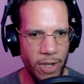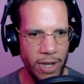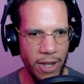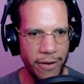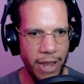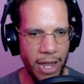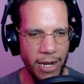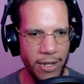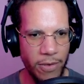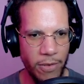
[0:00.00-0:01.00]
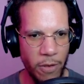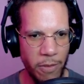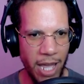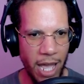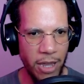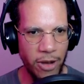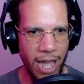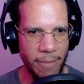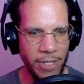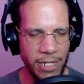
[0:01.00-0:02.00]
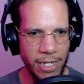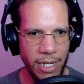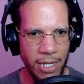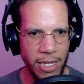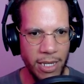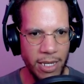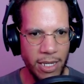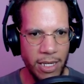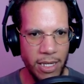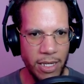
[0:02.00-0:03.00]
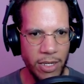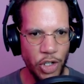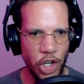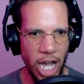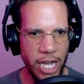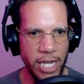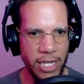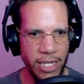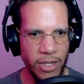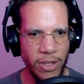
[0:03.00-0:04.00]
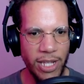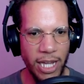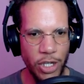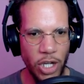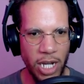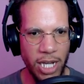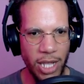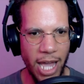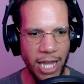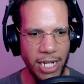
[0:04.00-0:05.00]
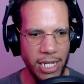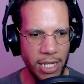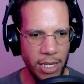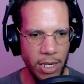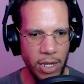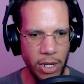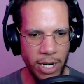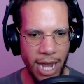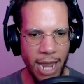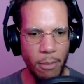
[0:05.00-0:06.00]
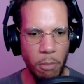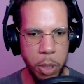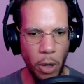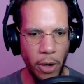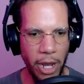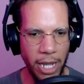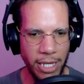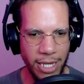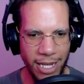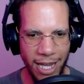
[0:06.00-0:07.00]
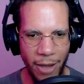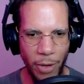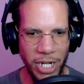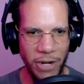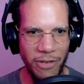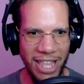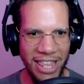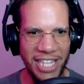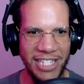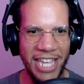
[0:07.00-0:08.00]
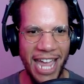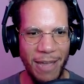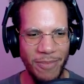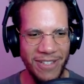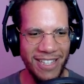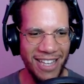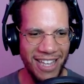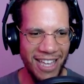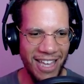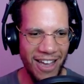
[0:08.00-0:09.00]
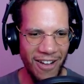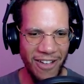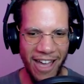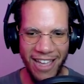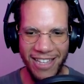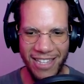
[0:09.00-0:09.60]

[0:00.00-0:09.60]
All right, what do we got here, Captain? Chuck, you look like a Chuck client. Good night, boy. I want to rent this tape. Okay.